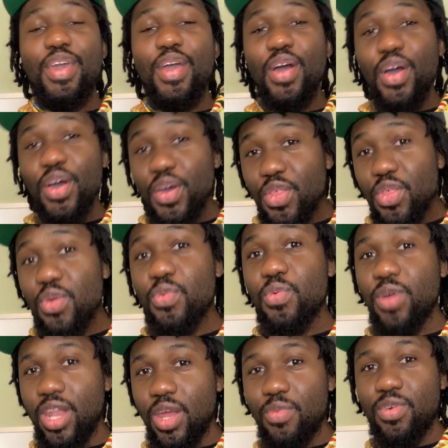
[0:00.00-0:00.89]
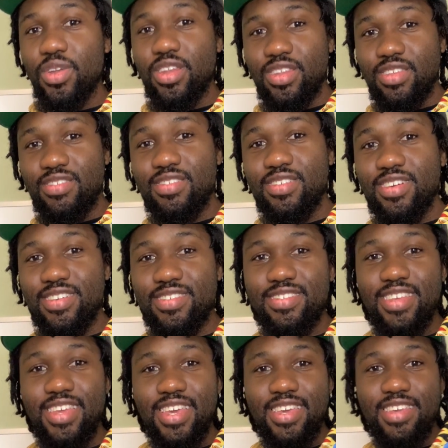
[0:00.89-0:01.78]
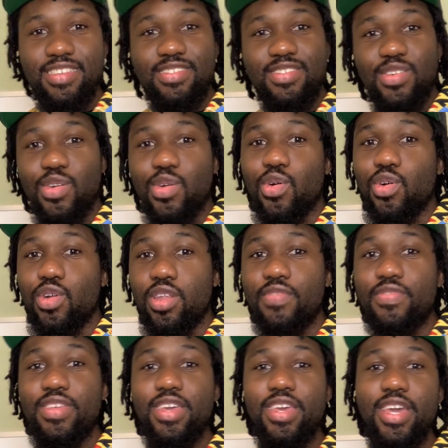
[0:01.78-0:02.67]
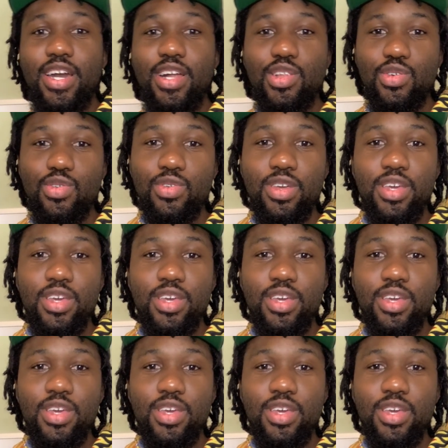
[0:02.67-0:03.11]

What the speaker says: Other one I want to discuss is all of the yellow.